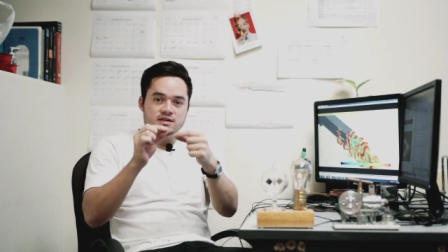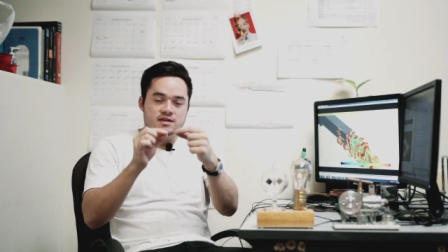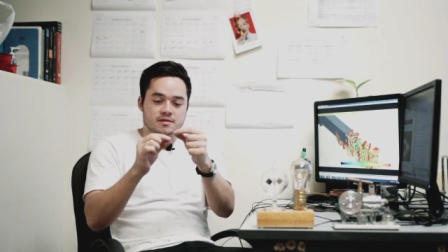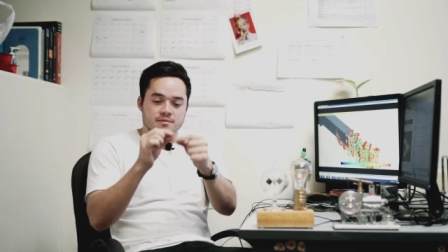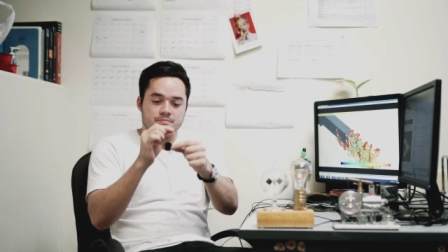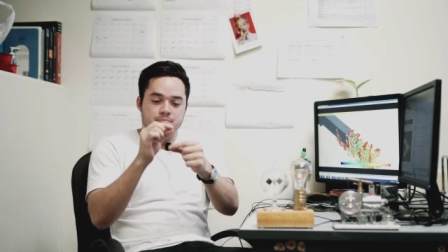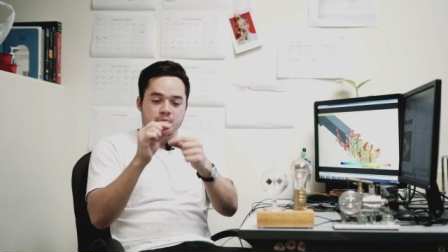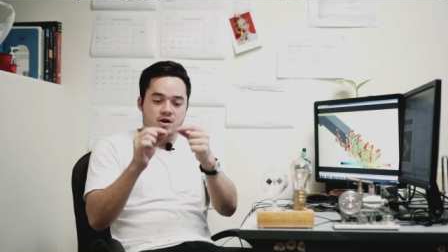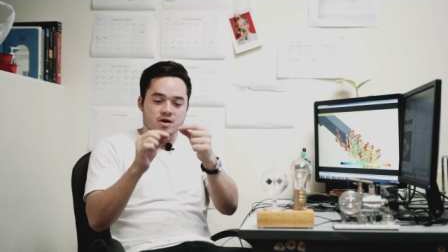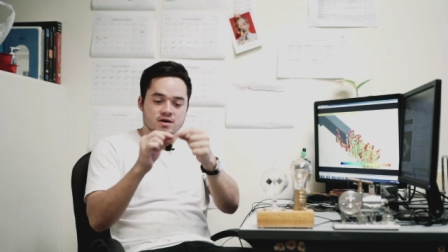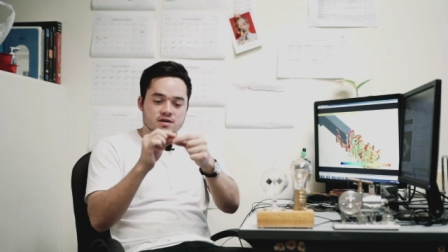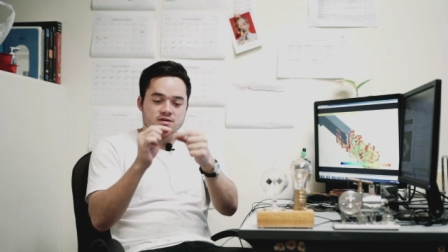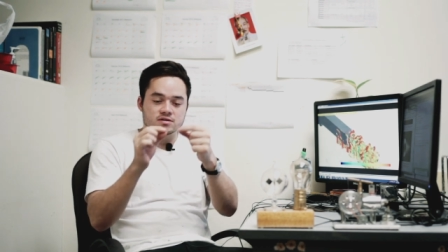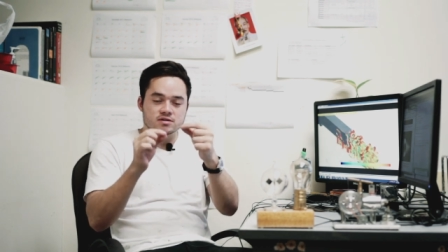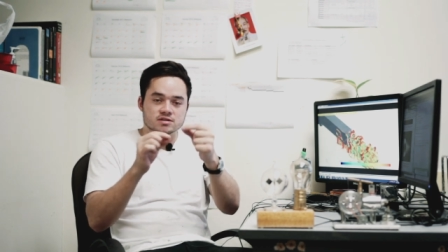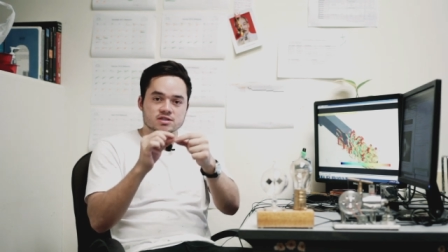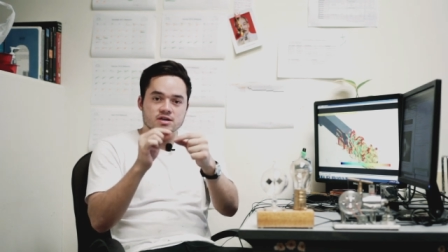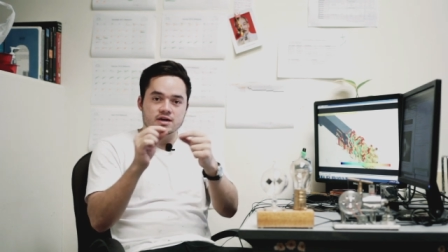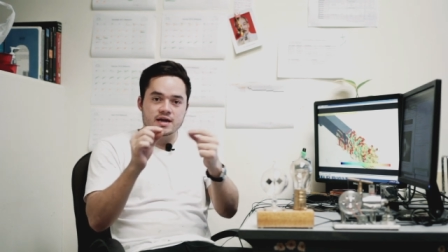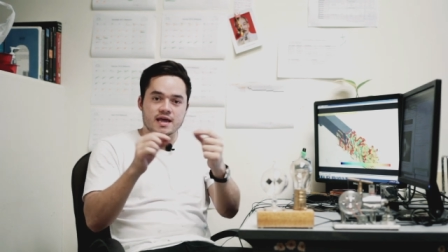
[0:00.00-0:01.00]
The
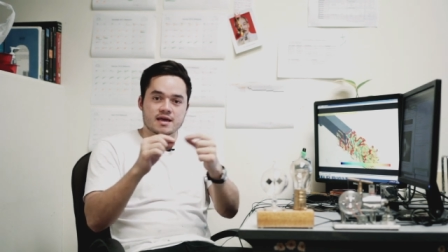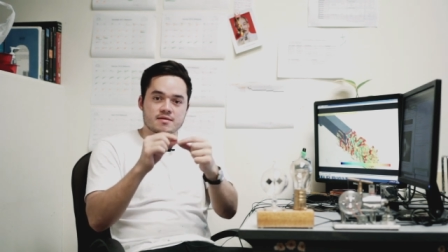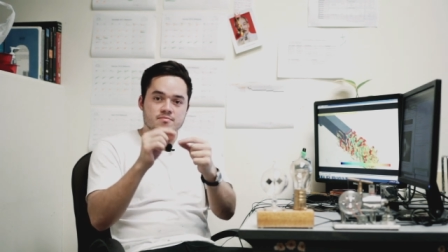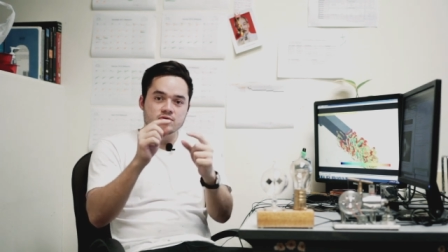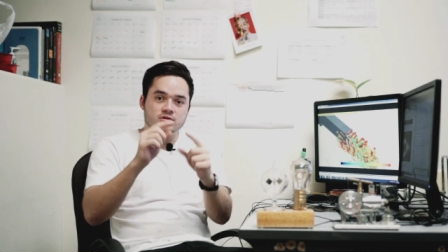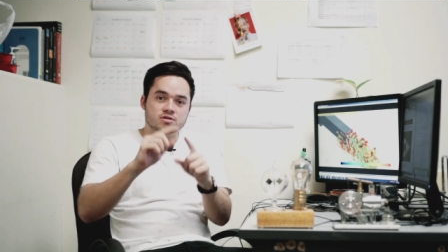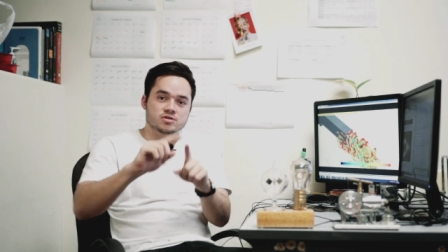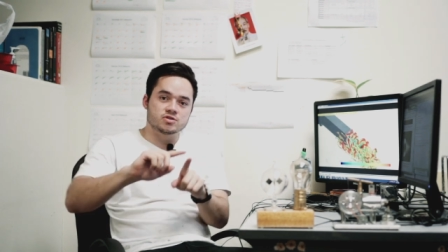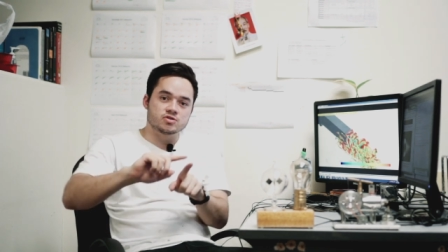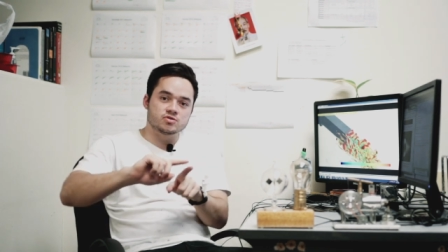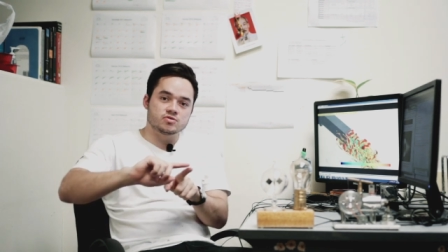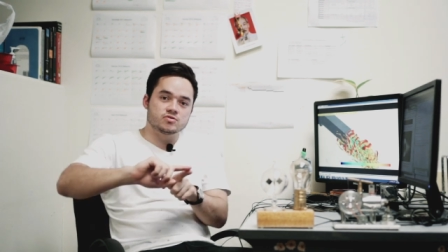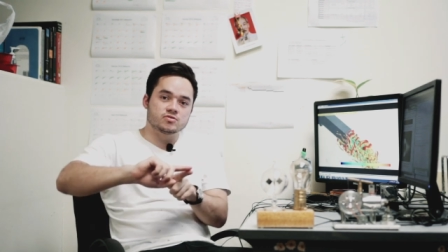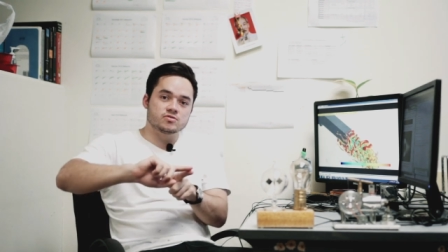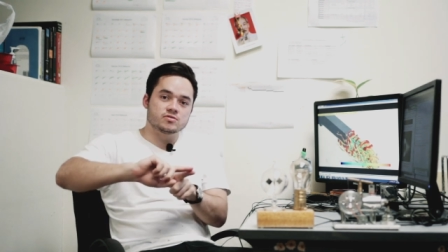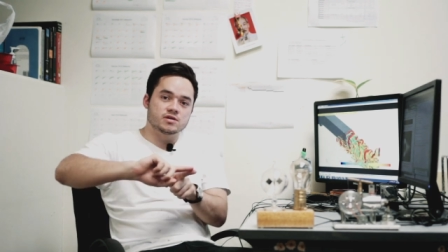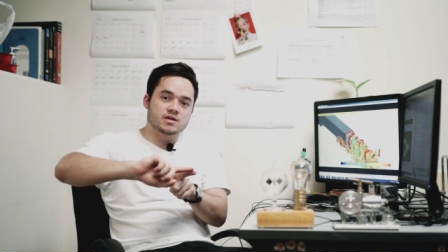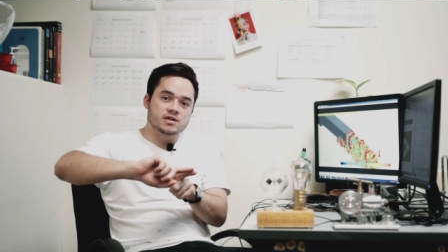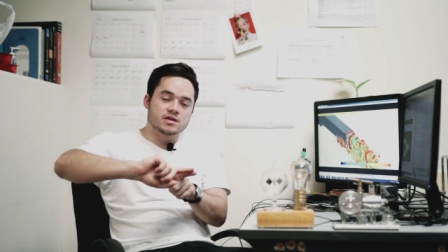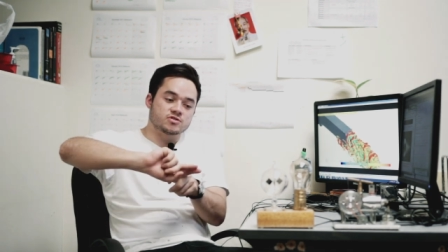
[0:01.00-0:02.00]
particles are able
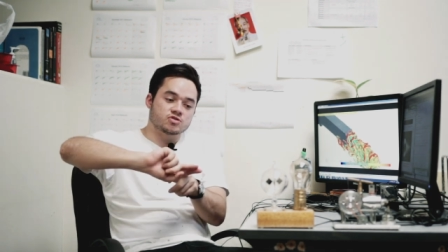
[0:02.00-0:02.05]
to